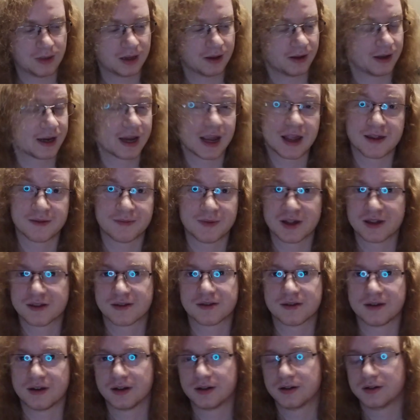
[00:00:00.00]
like as
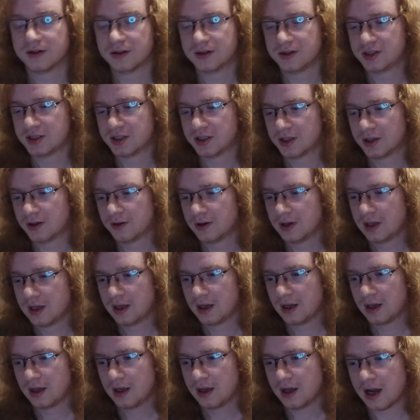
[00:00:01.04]
best as I could.
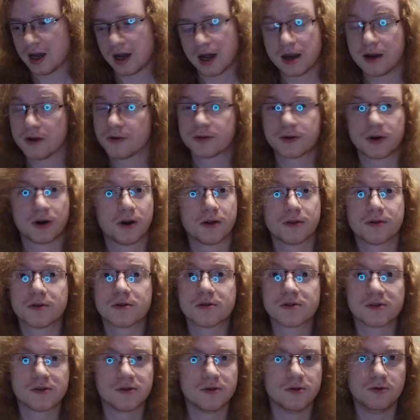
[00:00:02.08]
I know there are
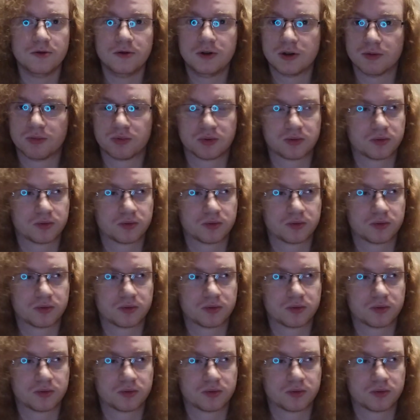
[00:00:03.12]
others who